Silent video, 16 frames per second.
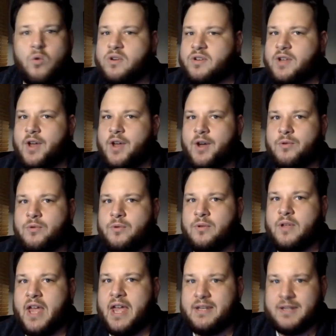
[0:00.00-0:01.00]
or no,
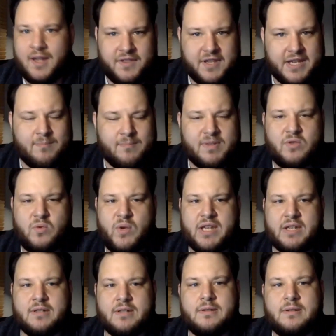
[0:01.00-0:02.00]
and nothing in
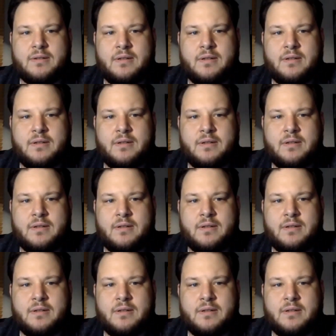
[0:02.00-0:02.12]
between.